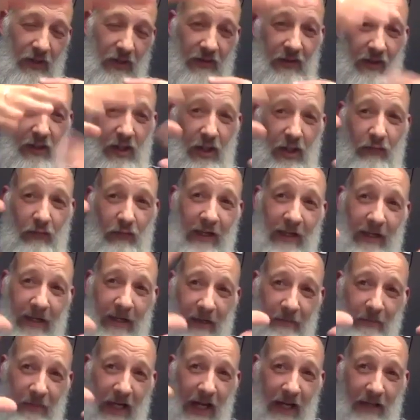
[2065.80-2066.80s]
the
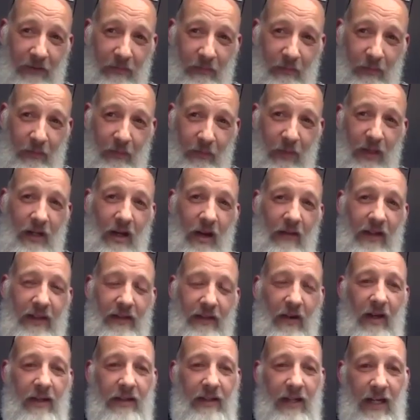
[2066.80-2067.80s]
curriculum gets you know this
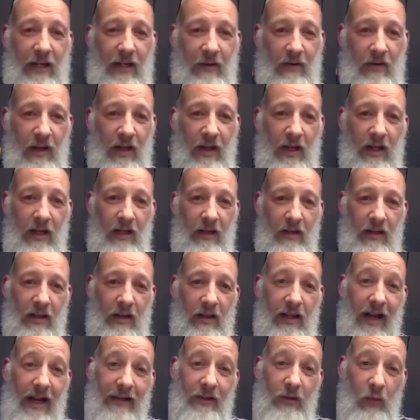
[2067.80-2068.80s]
idea that
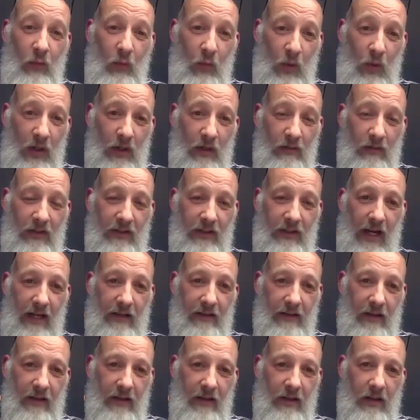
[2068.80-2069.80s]
the adult world
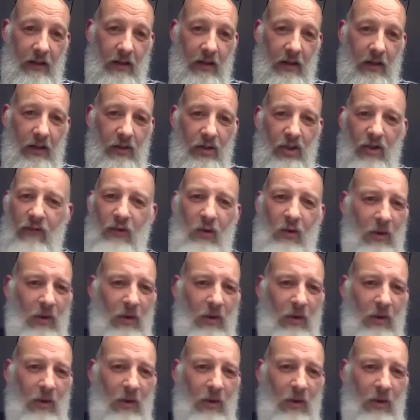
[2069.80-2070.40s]
says you've got to